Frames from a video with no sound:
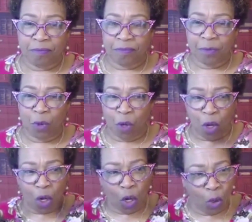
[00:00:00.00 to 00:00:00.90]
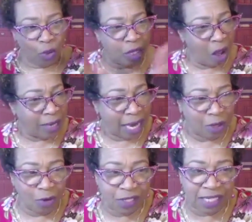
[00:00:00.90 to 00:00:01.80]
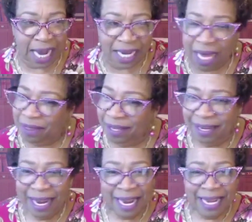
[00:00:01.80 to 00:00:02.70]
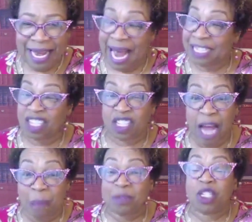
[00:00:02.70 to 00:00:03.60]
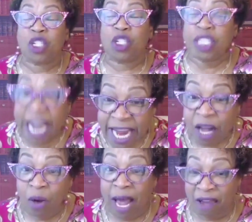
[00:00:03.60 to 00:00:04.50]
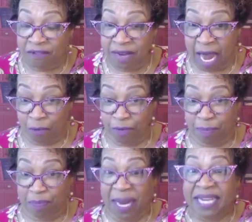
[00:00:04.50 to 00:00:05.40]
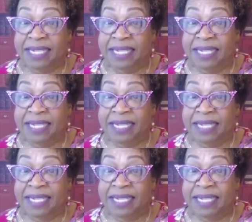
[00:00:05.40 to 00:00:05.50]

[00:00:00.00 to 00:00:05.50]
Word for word: Woo, y'all not going to say nothing. And some still have not repented.